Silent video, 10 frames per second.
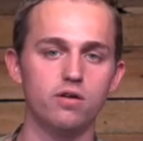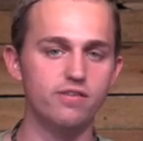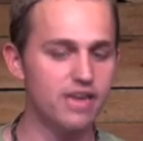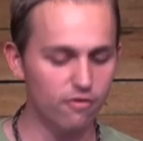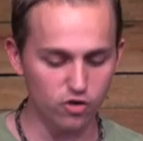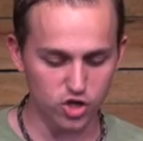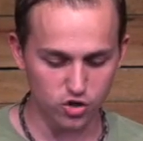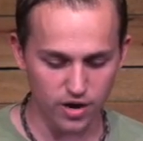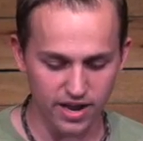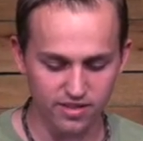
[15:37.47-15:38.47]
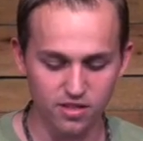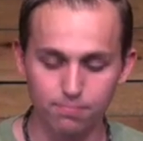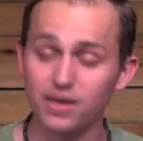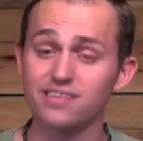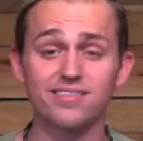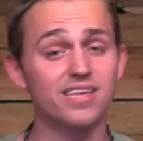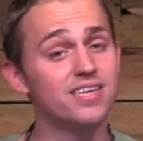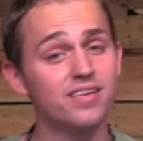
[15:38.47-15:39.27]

never straying to the best that He